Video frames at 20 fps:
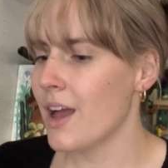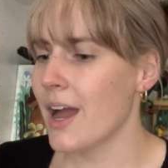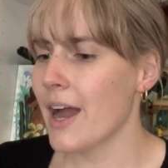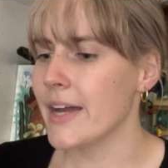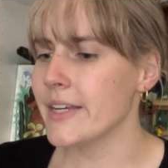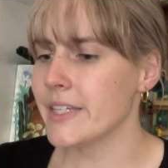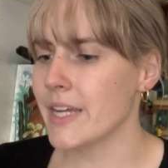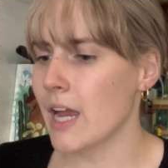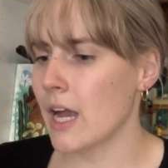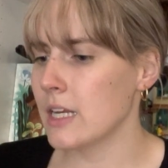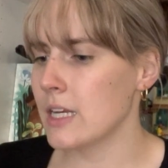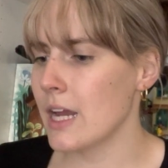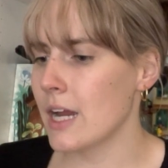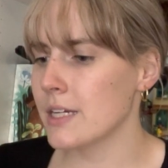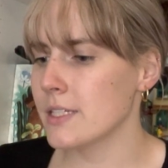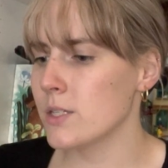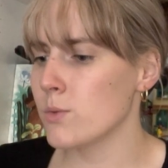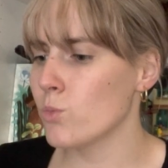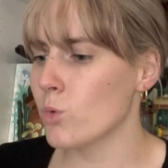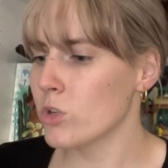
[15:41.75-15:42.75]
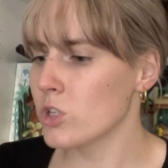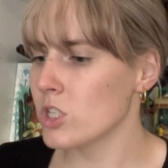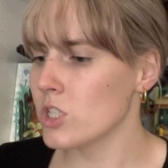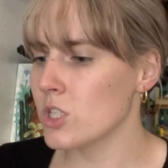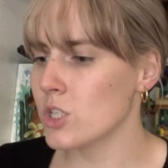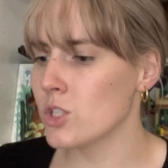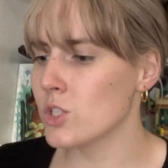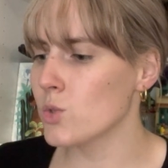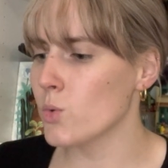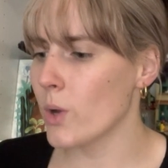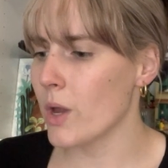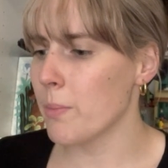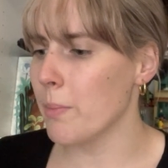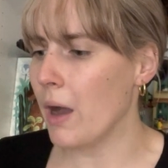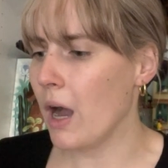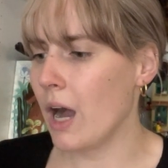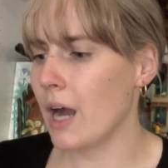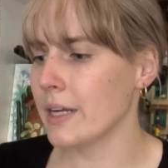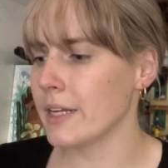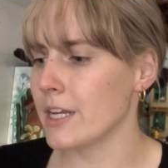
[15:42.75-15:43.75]
A townhouse in Washington Square
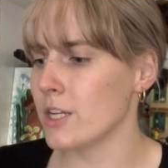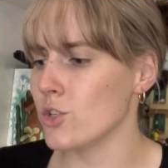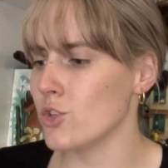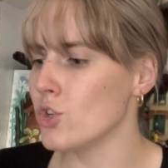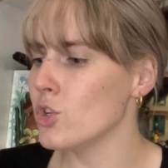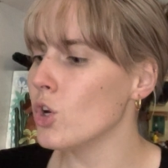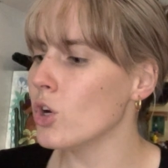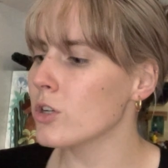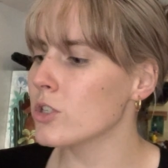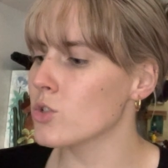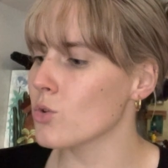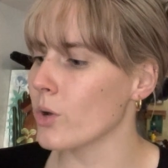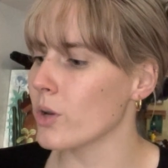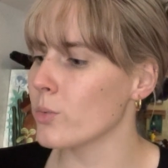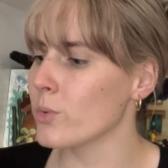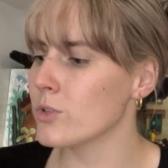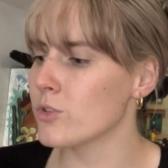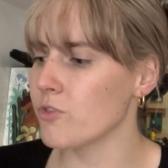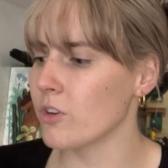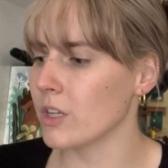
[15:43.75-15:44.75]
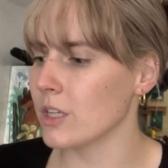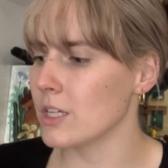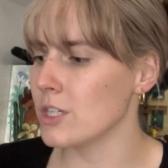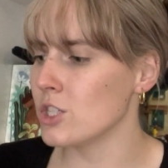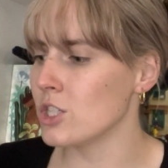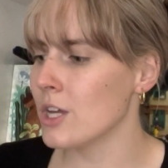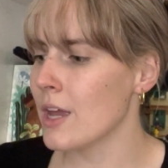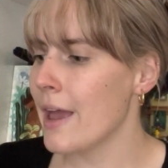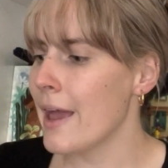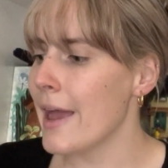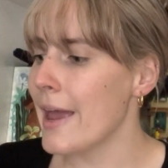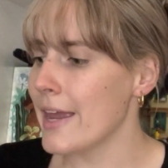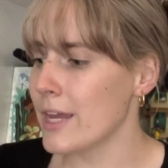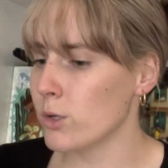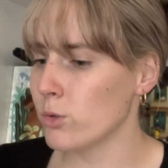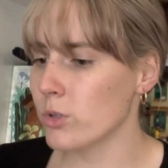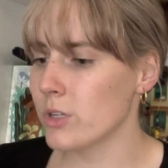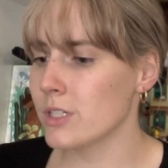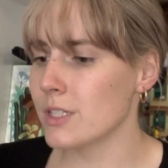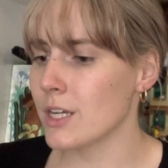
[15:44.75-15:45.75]
Park in New York's Greenwich Village,
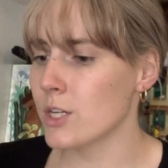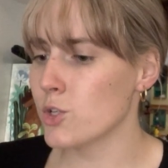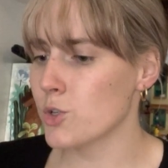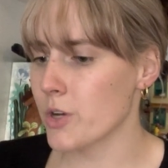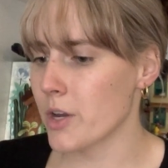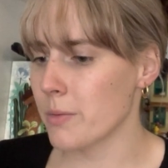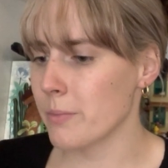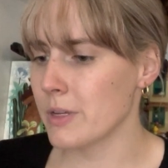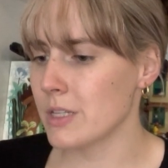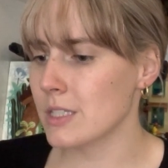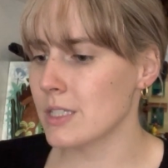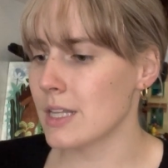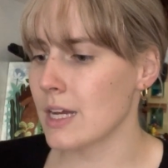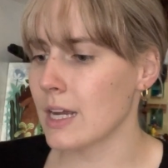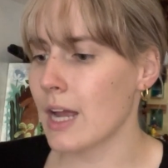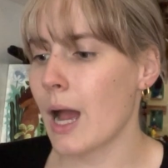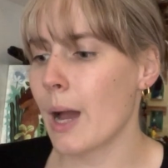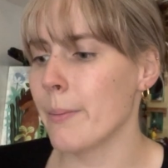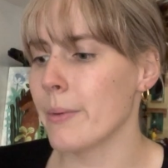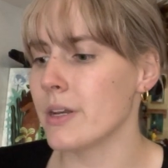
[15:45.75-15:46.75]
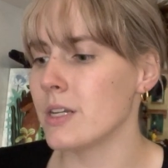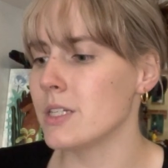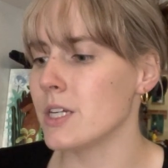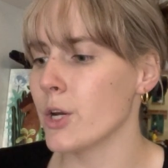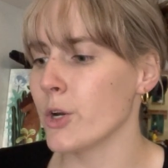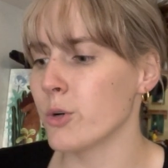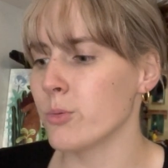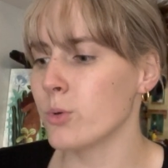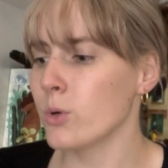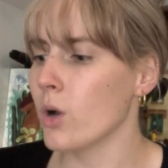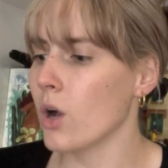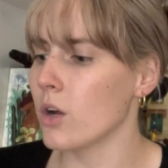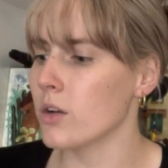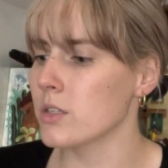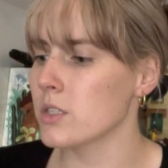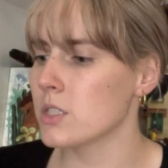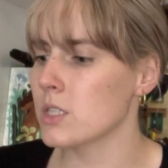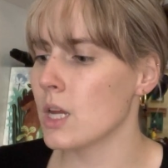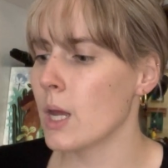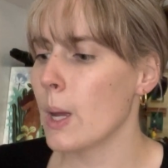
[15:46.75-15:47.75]
illness and treatments that come at a terrible
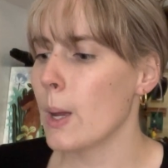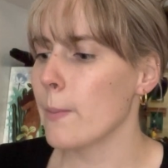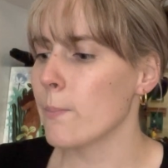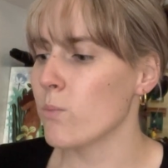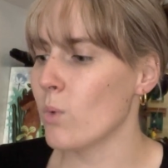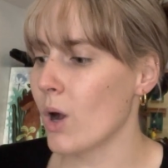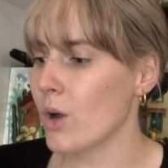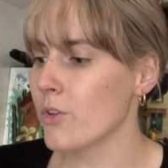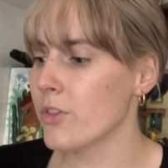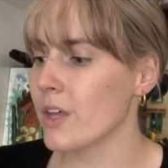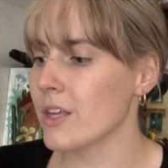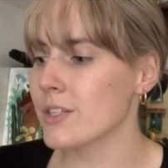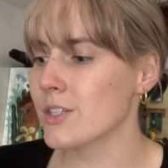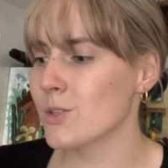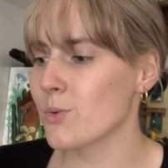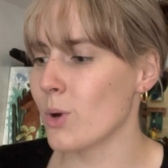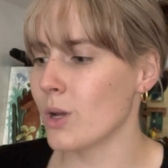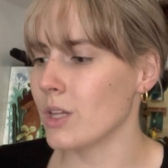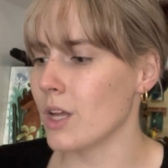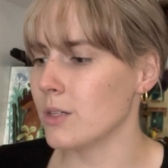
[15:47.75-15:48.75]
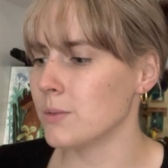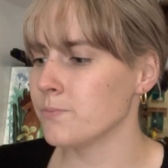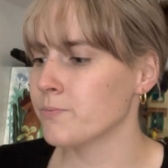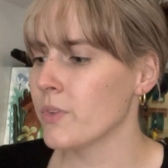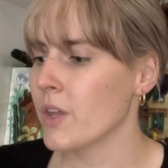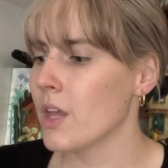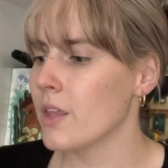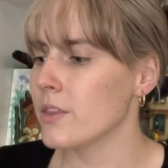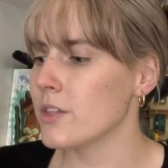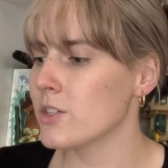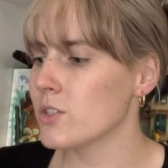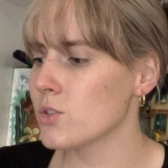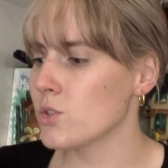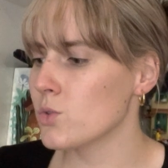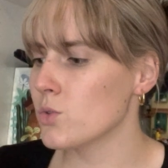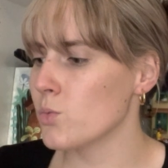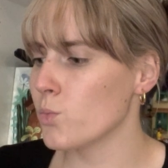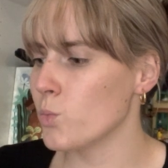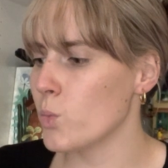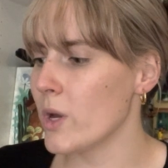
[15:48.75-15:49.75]
cost, wealth and squalor, the
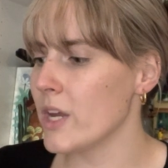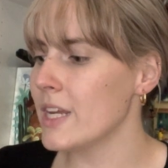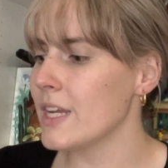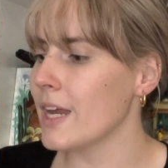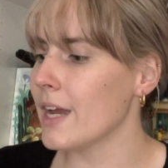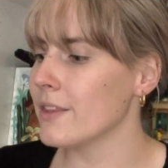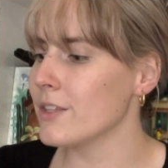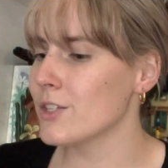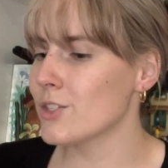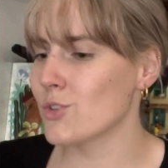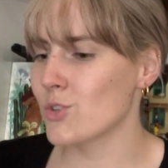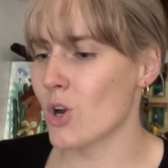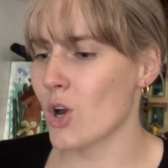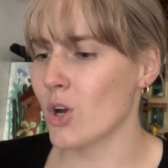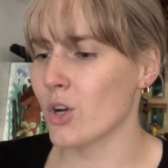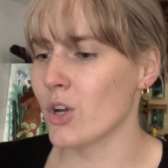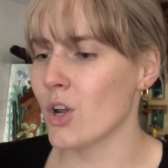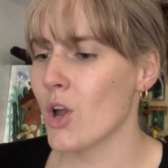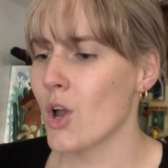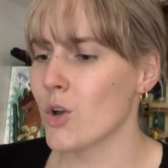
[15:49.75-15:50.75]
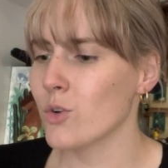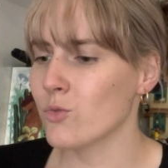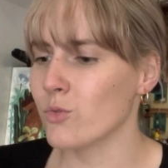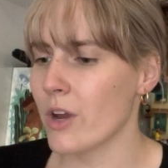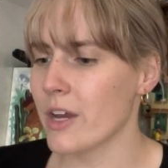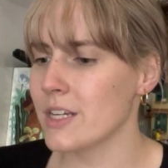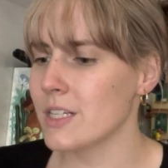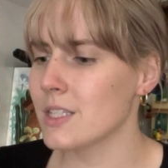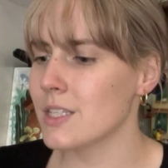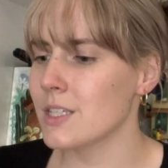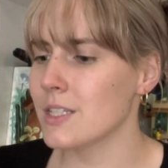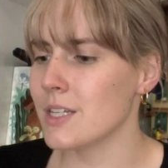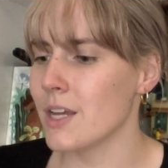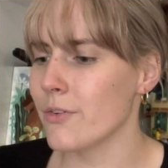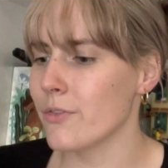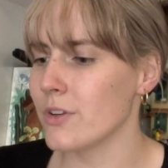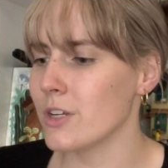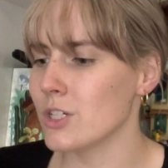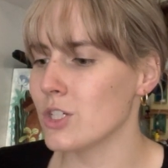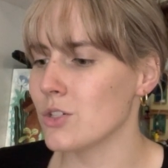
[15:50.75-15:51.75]
weak and the strong, race, the
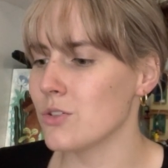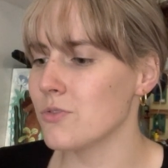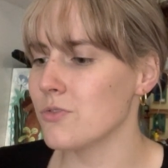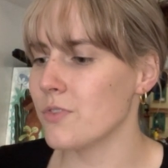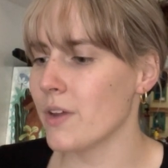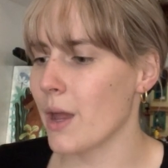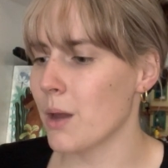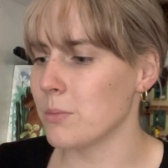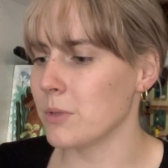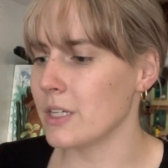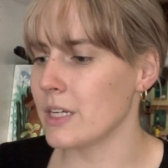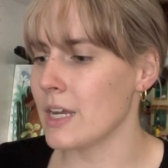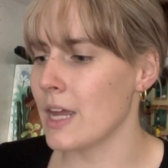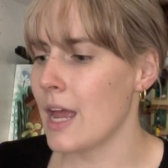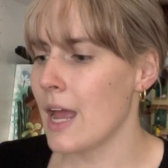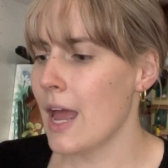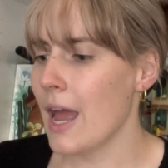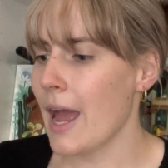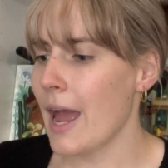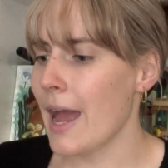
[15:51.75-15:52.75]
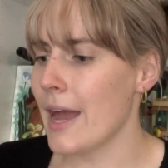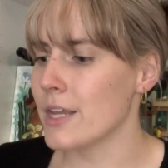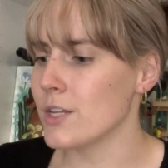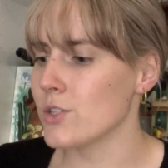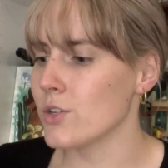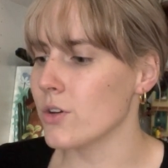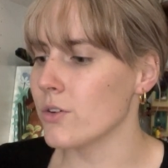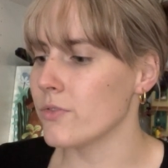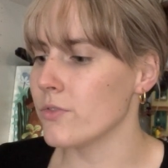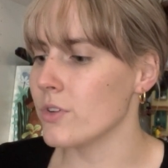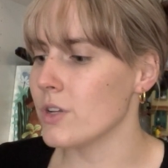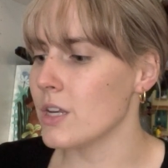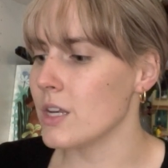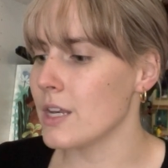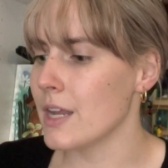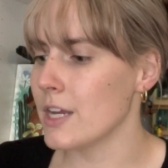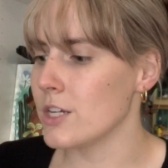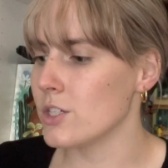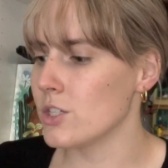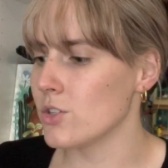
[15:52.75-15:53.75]
definition of family and of
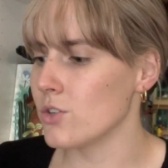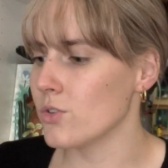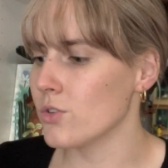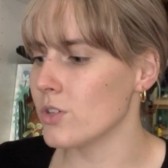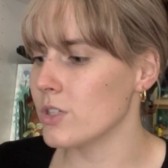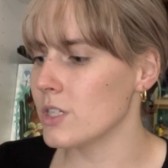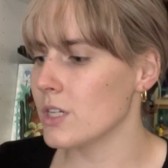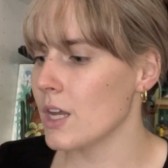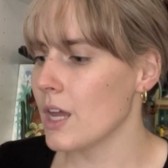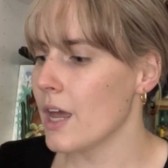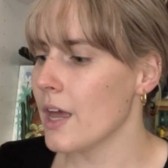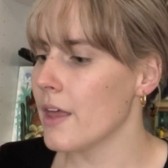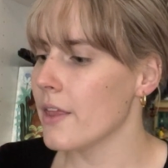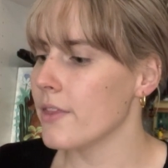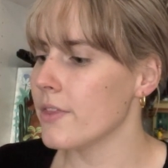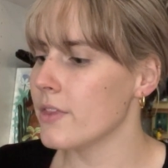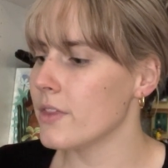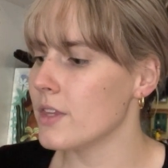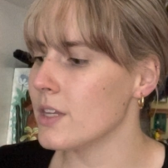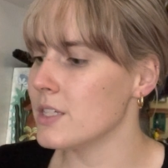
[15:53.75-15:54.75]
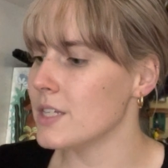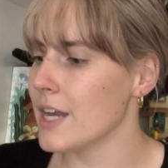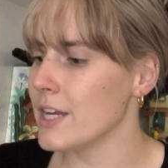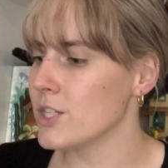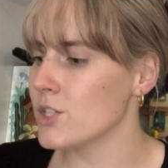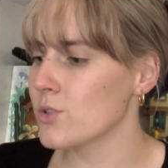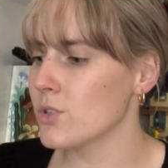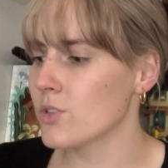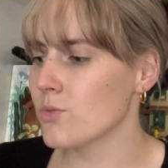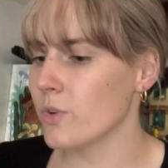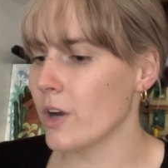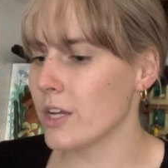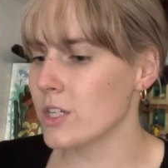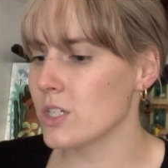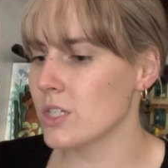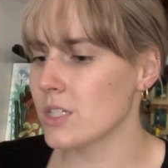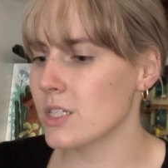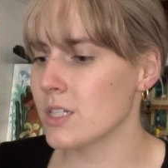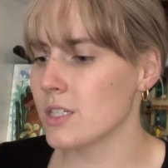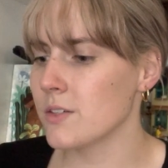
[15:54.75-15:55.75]
nationhood, the dangerous
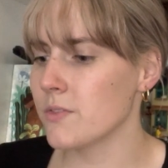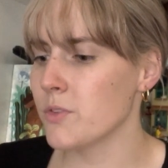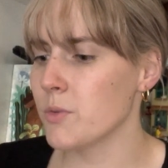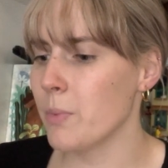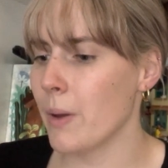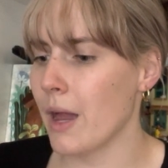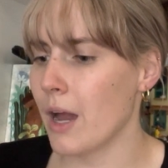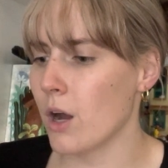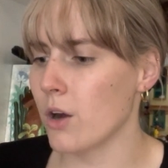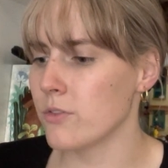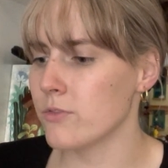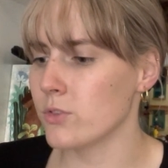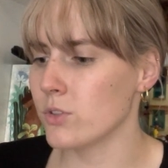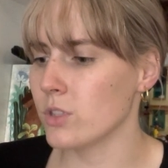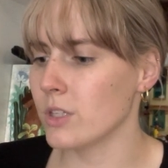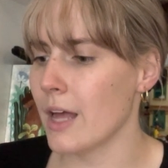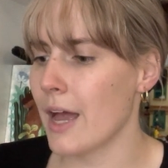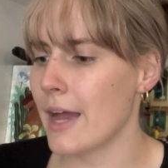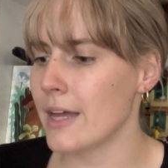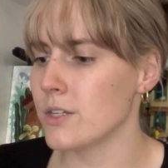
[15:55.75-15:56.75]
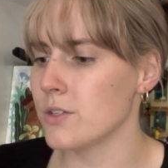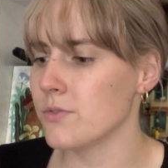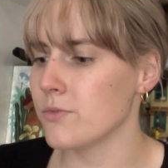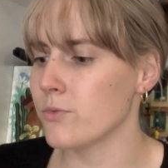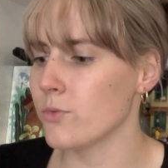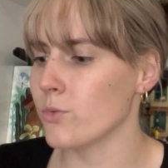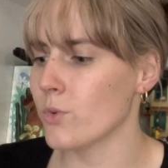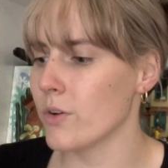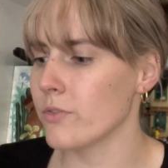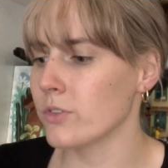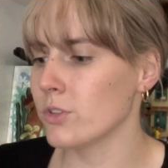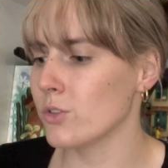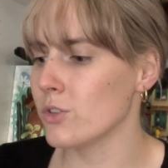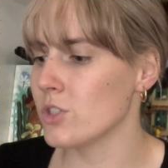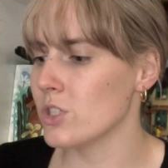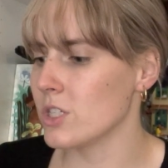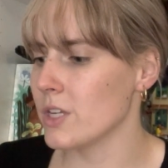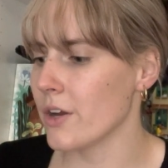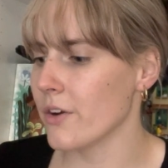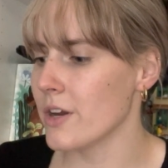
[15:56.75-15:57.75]
righteousness of the powerful and of
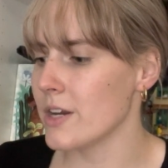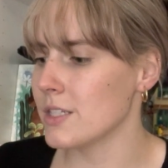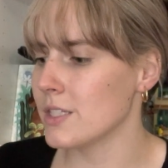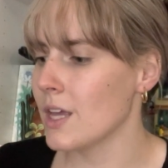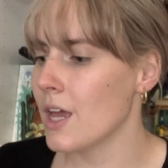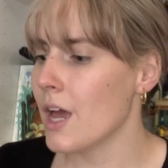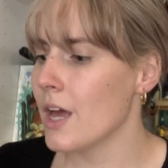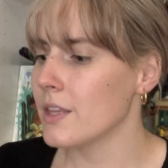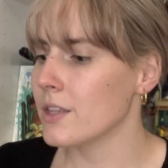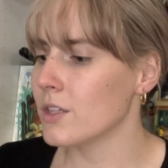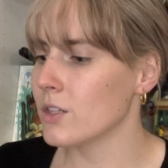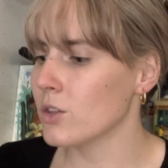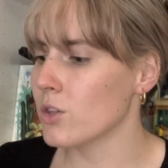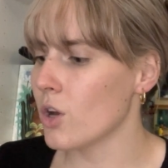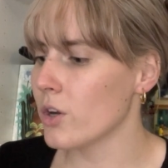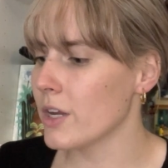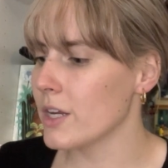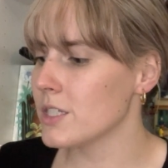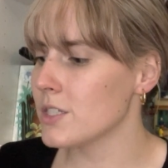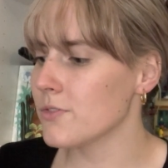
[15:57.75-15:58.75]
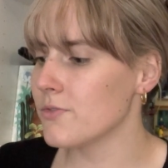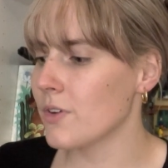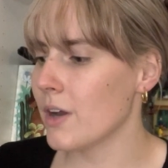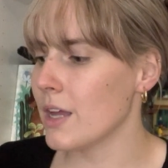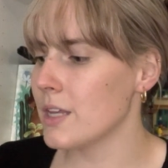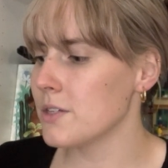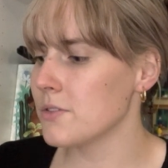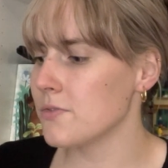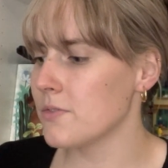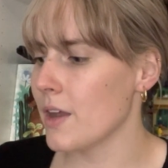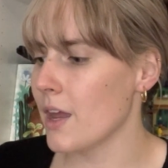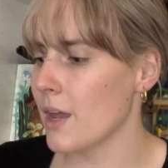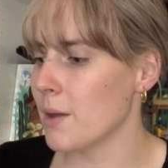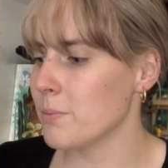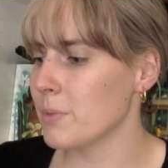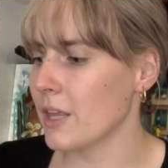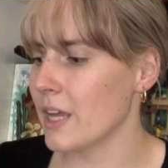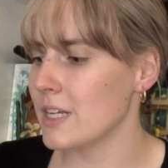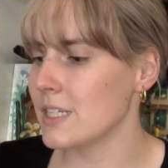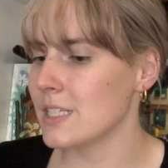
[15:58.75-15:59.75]
revolutionaries, the longing to find a fair
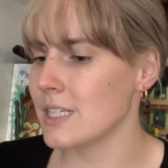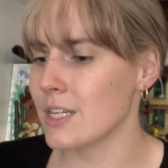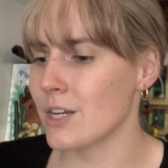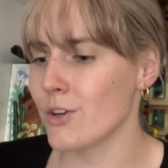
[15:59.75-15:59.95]
place in